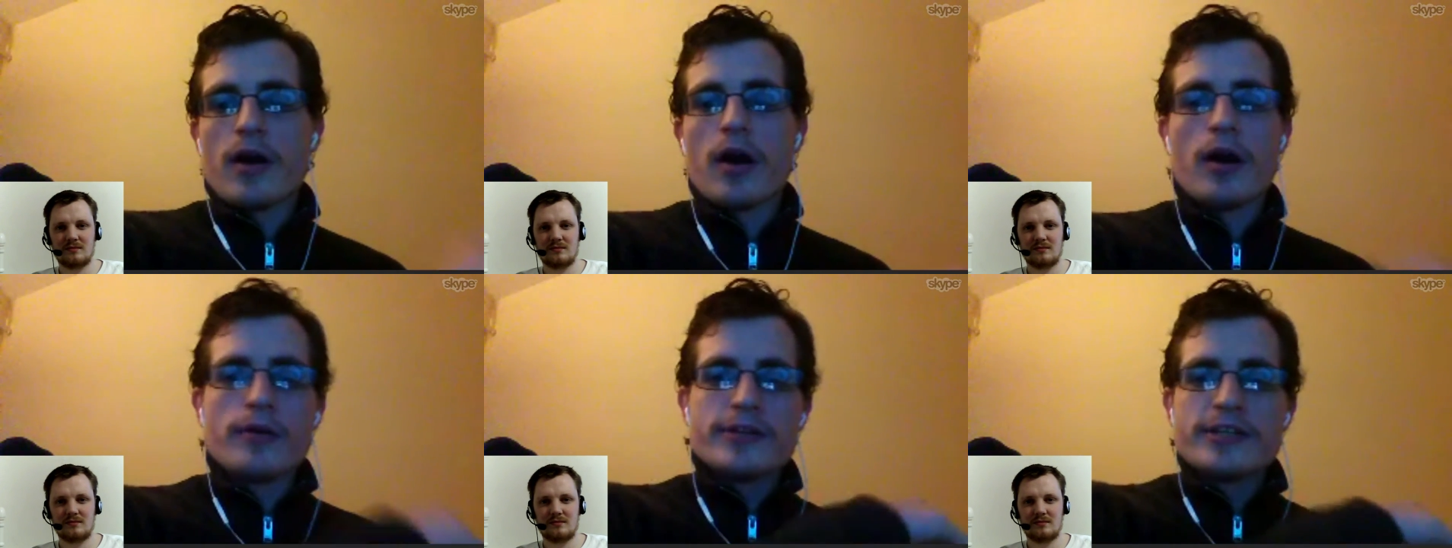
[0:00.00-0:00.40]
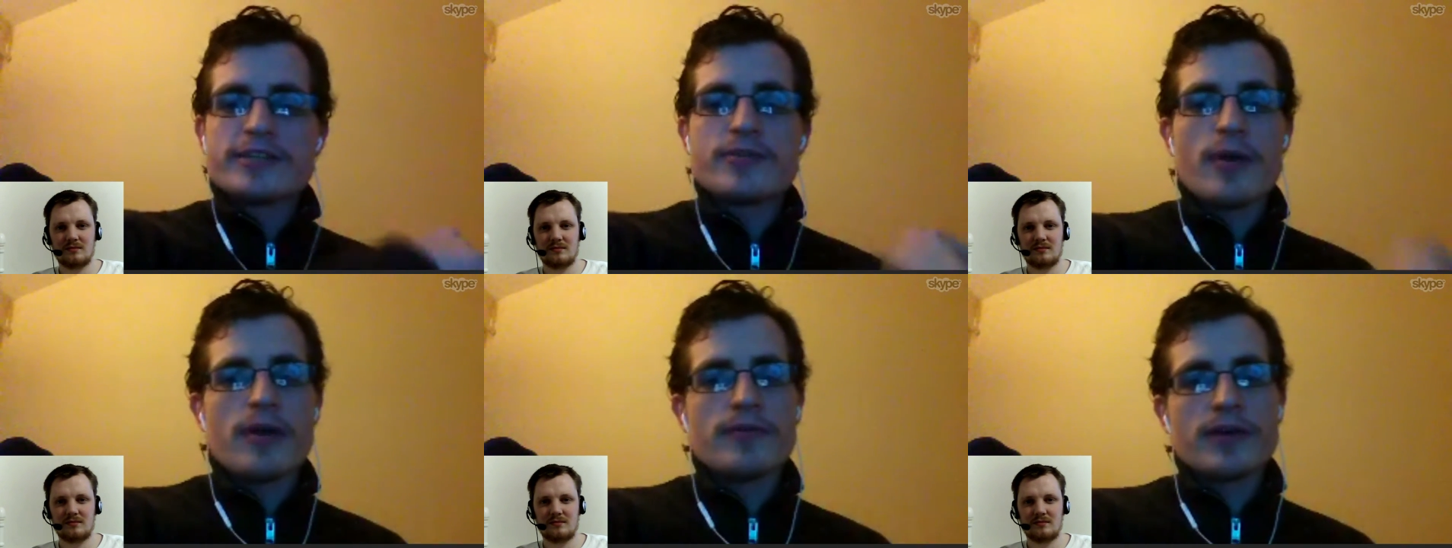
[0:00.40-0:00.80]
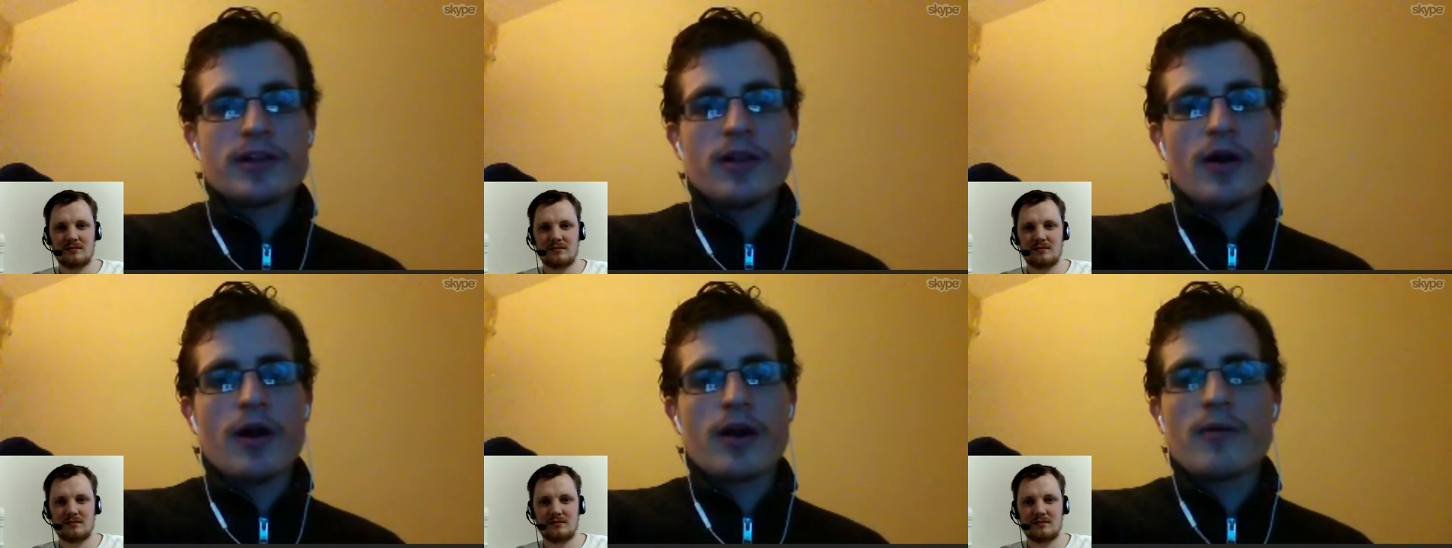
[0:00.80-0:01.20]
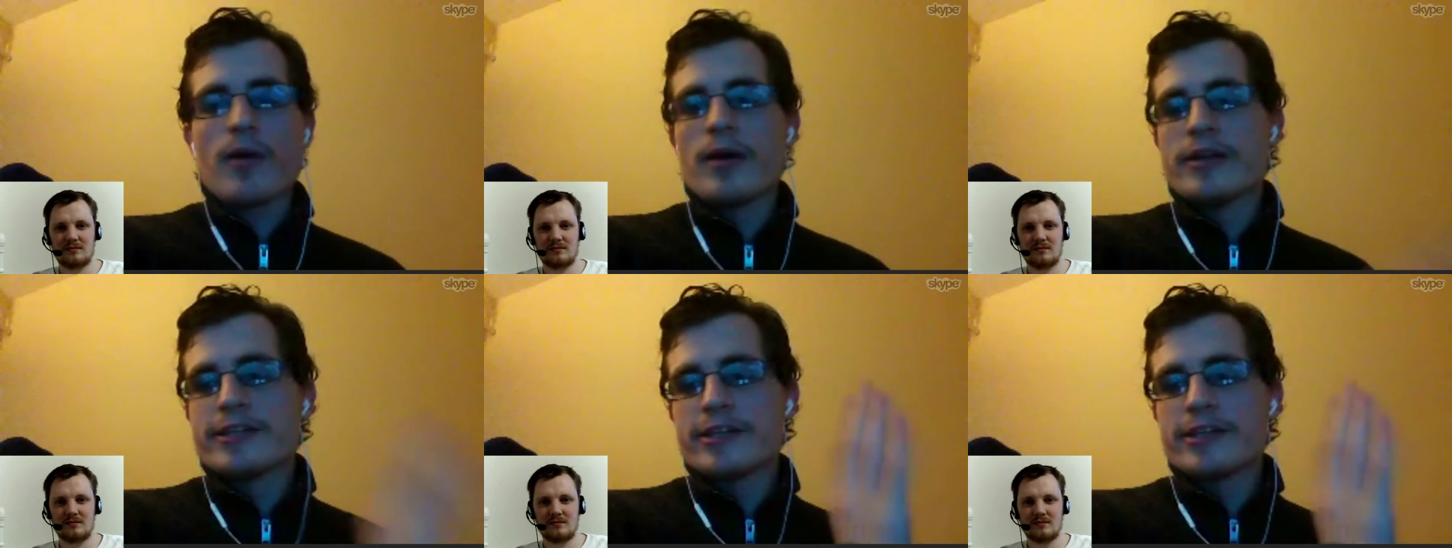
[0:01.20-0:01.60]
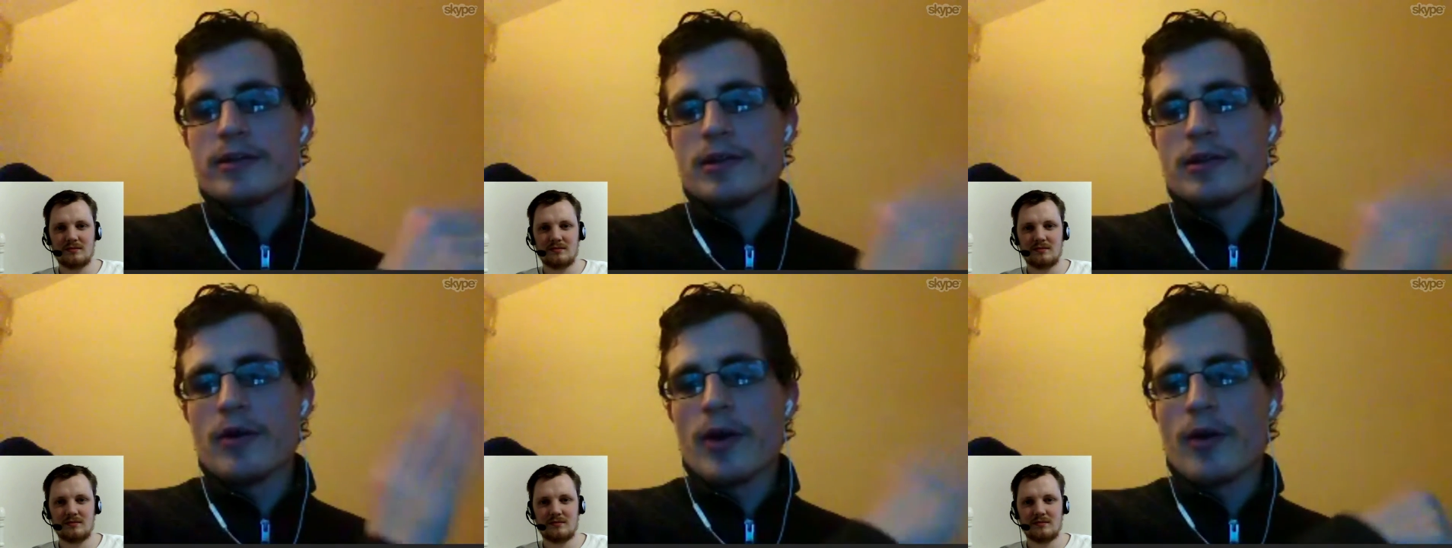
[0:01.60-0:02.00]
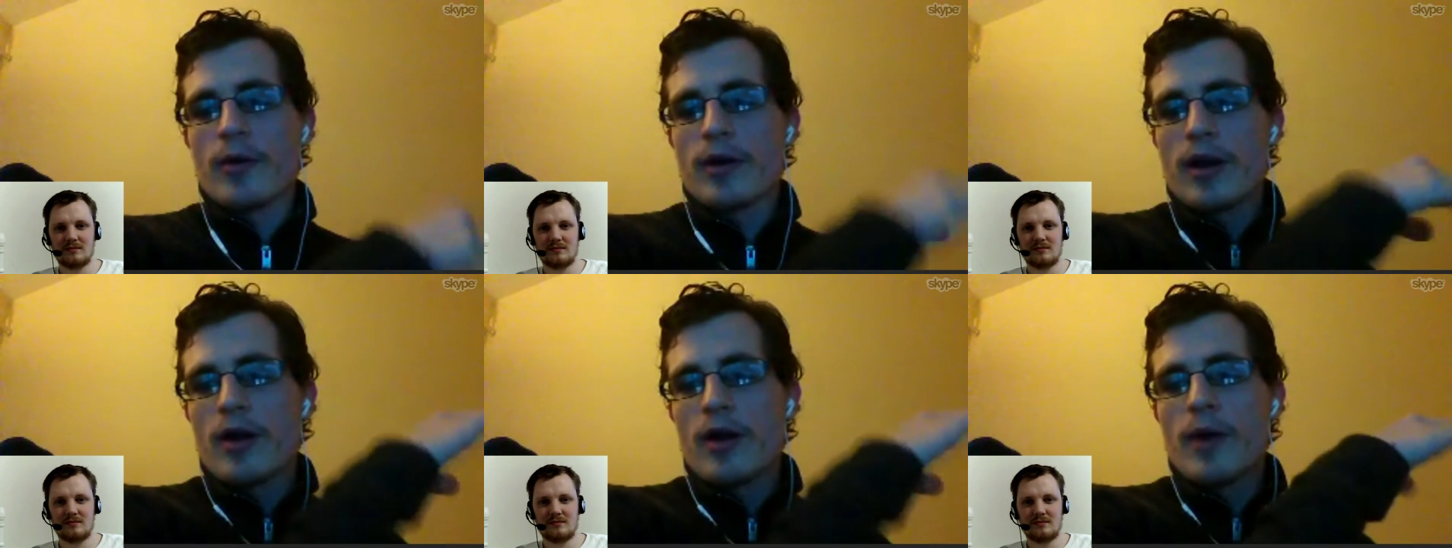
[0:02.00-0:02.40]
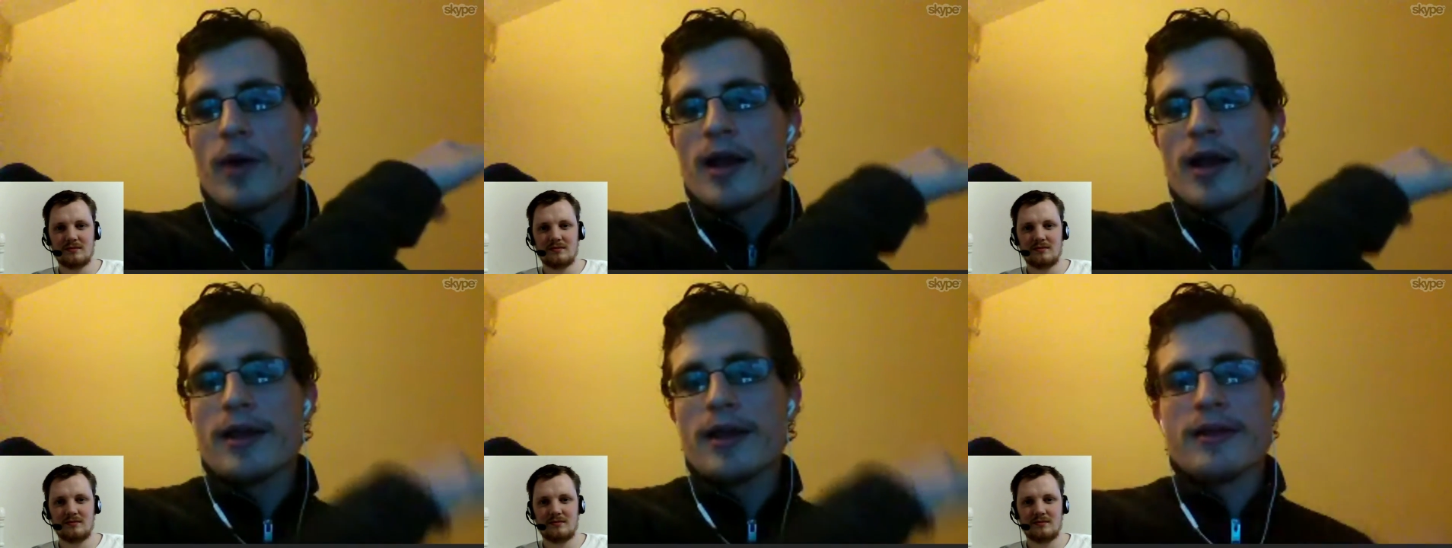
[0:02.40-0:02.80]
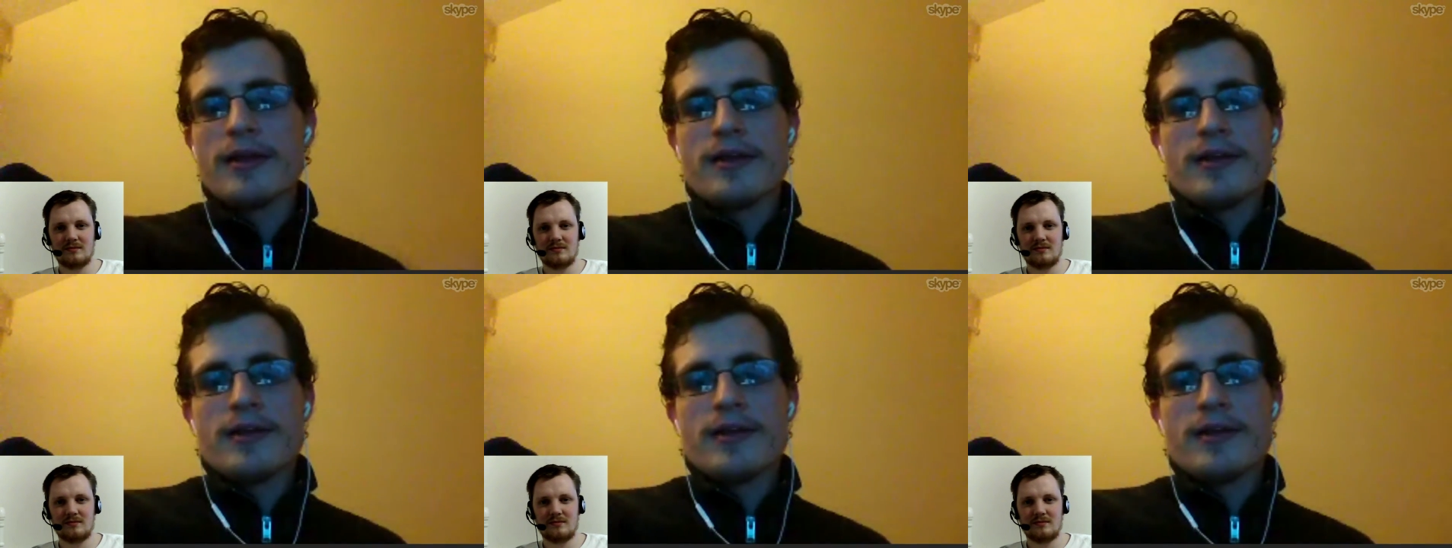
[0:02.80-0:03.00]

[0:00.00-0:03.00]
Speaker 1: Oh, is it twelve o'clock? Why are you so loyal? Go away.